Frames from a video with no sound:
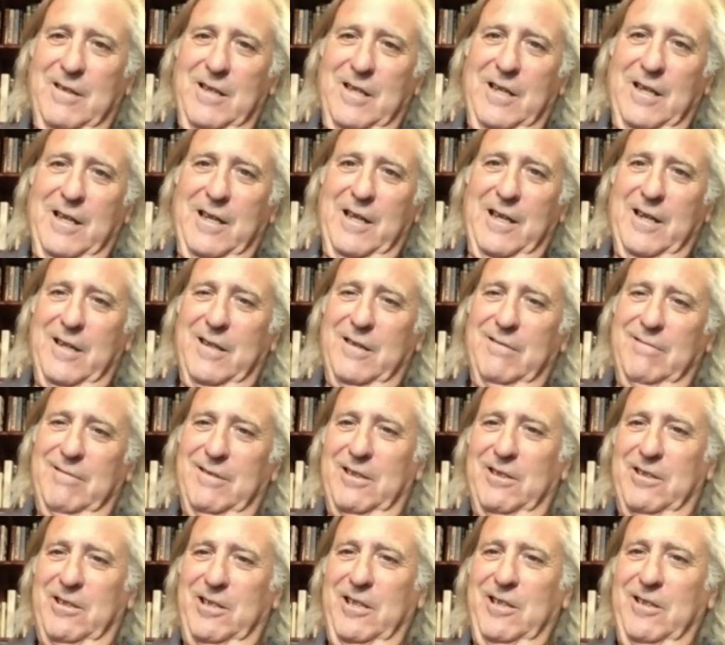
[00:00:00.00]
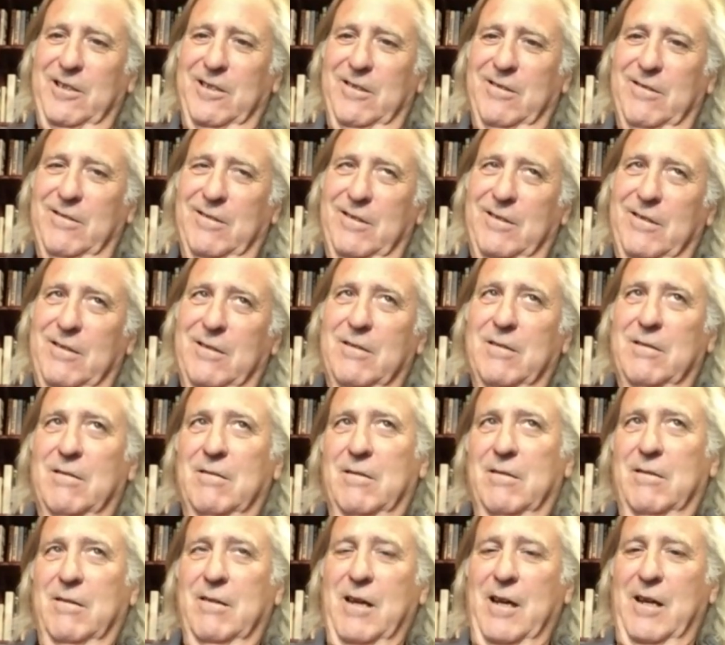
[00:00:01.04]
and she goes,
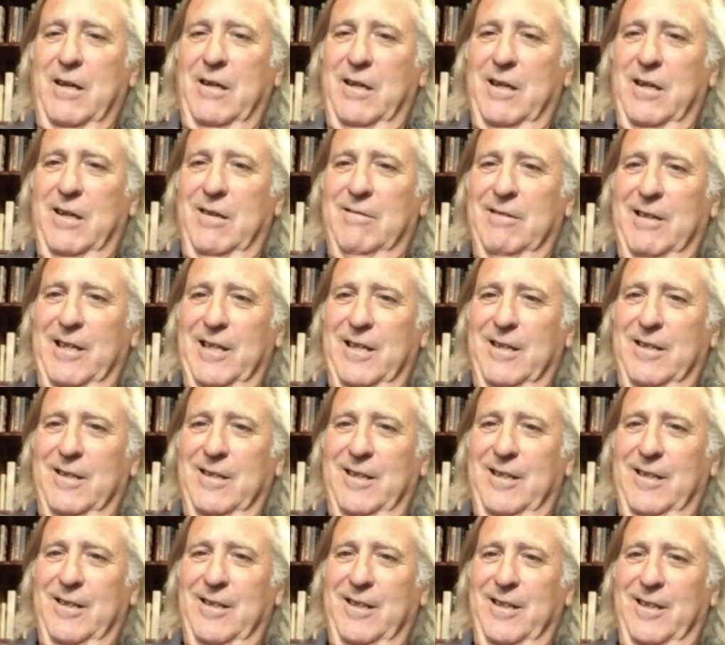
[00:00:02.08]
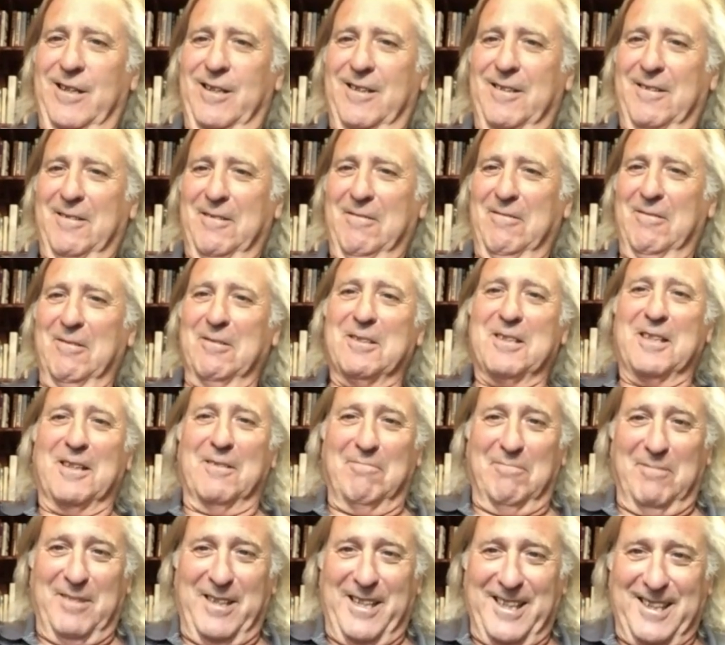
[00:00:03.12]
not now, I got a headache, or
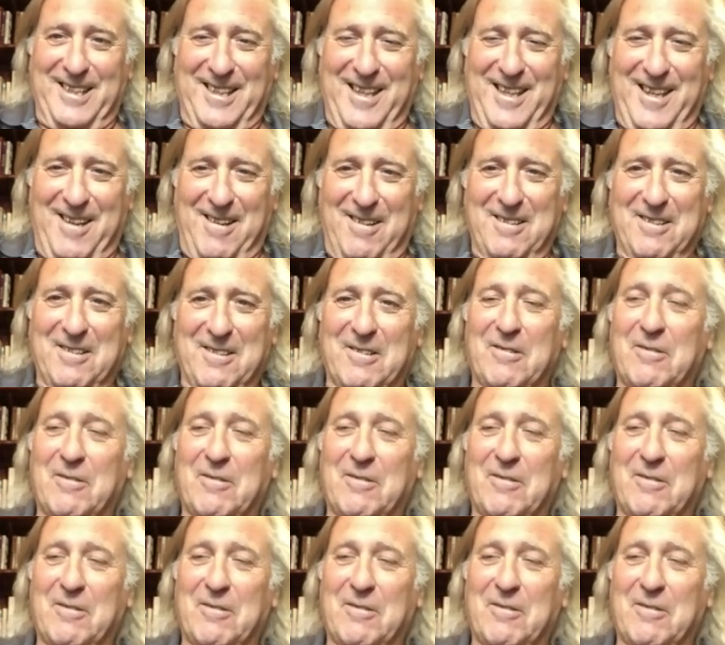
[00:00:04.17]
something like that, you know.